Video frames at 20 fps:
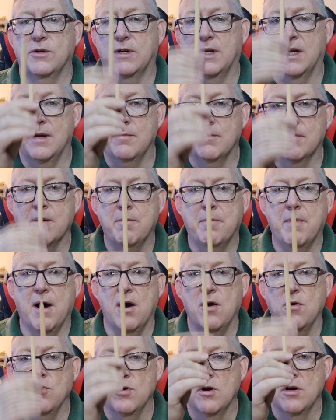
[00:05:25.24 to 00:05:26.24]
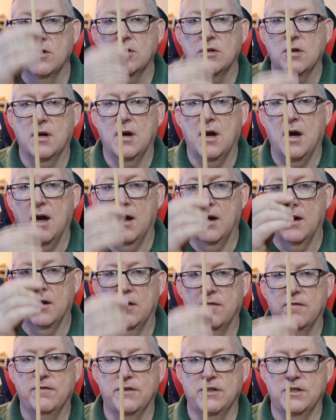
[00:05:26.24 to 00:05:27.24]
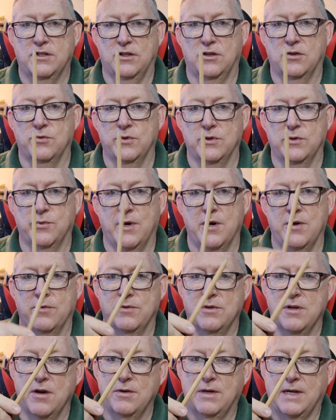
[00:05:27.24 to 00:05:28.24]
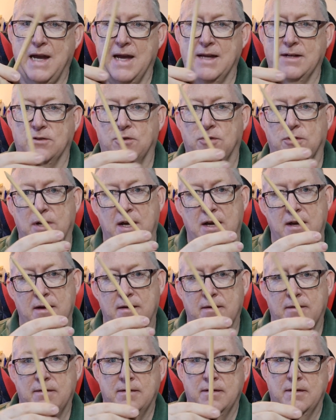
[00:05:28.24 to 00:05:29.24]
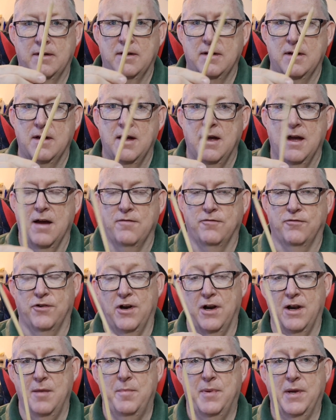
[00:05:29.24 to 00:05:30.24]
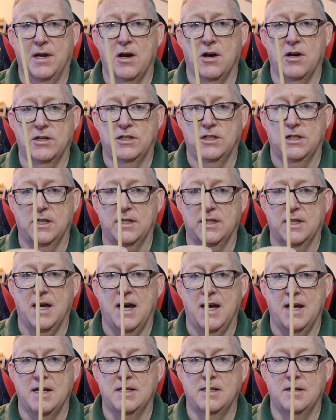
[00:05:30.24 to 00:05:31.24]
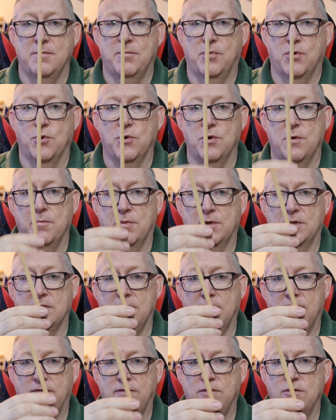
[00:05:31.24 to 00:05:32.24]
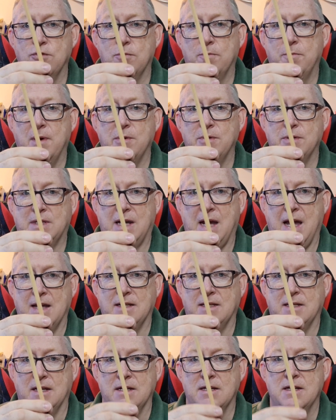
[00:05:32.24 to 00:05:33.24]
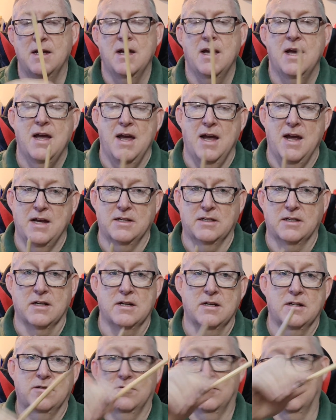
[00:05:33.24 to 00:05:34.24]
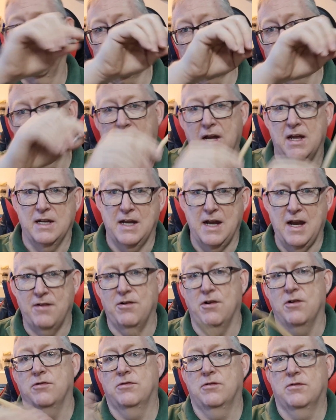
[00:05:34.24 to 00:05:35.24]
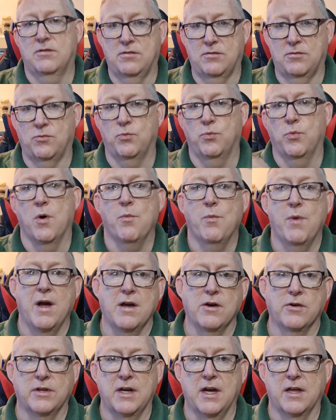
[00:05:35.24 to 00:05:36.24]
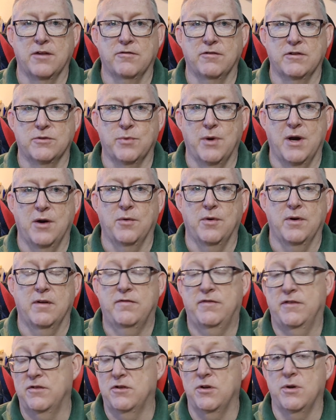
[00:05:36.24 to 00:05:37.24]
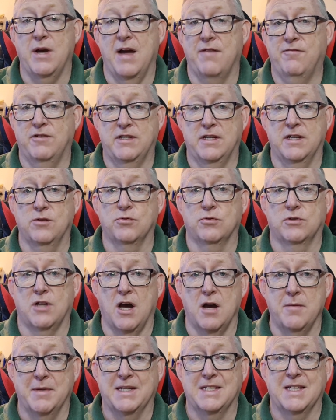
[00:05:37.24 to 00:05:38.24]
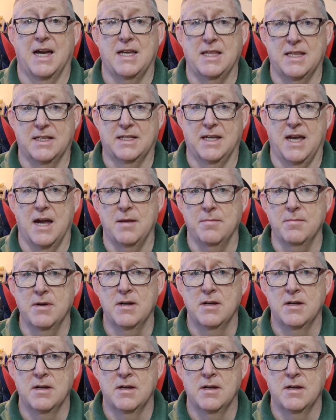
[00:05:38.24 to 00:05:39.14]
you keep the bow vertical as well, no cant on it. And for an Olympic archer, that is important, because if your bow is canted, it's going to get the arrow one way or the other as well. If you do it every single time exactly the same,